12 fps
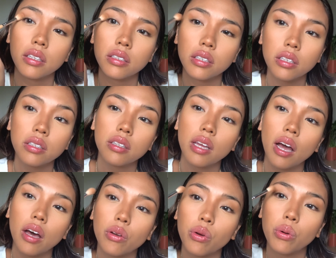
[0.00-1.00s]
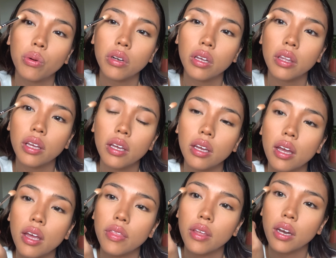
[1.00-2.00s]
just in the outer corner there,
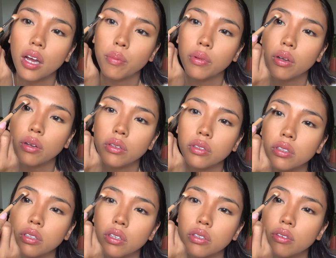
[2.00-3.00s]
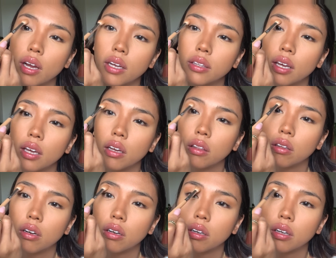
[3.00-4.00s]
and then I'm going to drag that
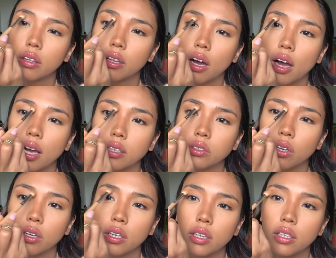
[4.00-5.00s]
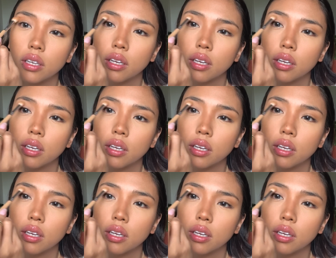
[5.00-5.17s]
along the eye socket